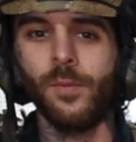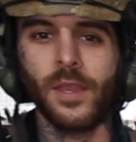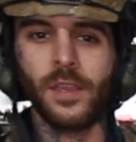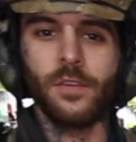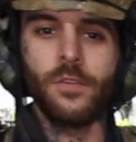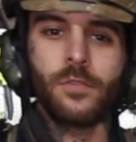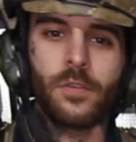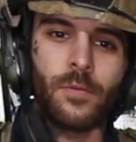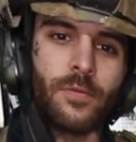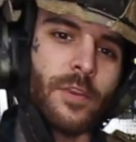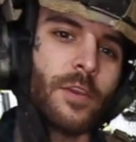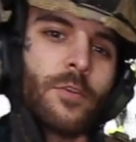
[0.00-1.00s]
make a YouTube
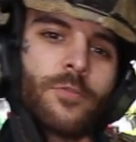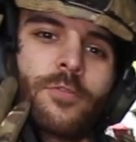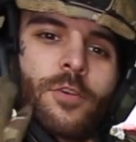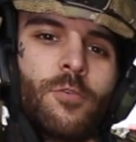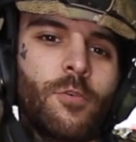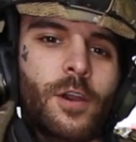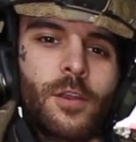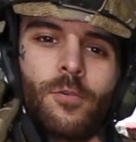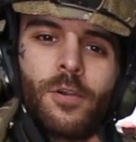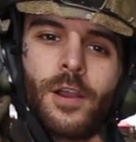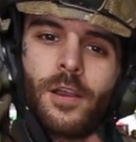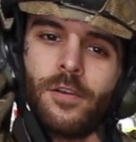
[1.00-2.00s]
video for quite a
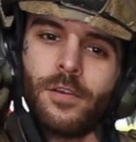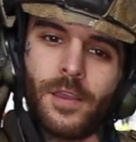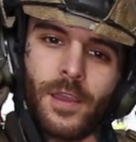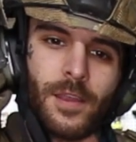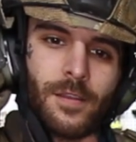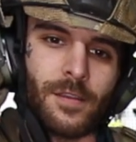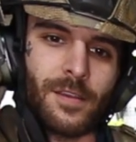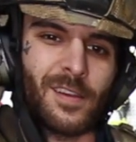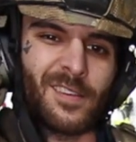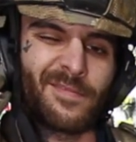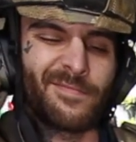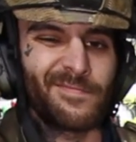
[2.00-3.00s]
while, and
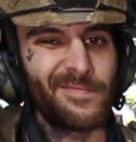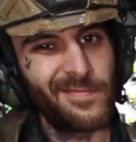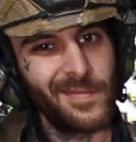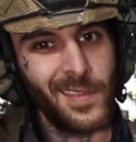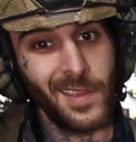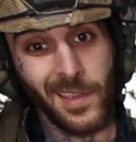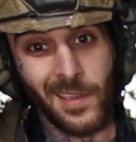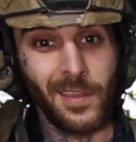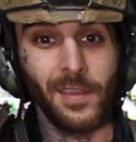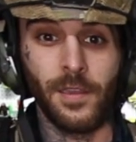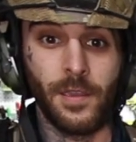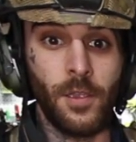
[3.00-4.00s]

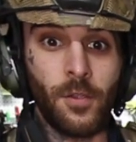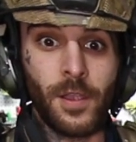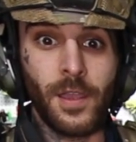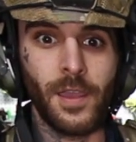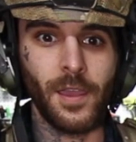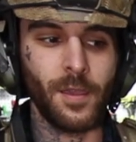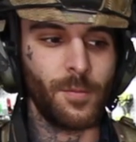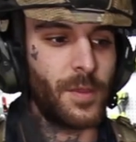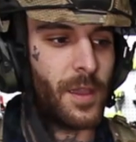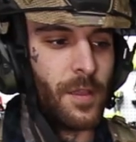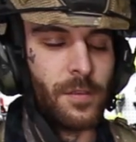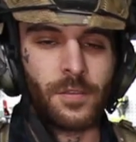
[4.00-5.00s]
here I am,
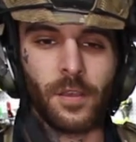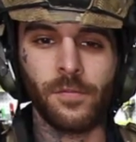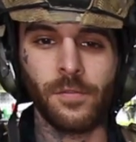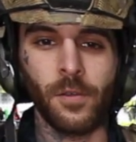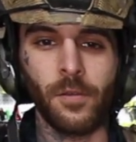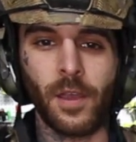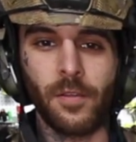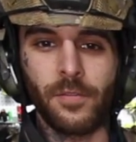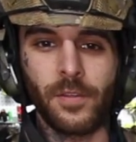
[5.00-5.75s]
Airsoft Loadout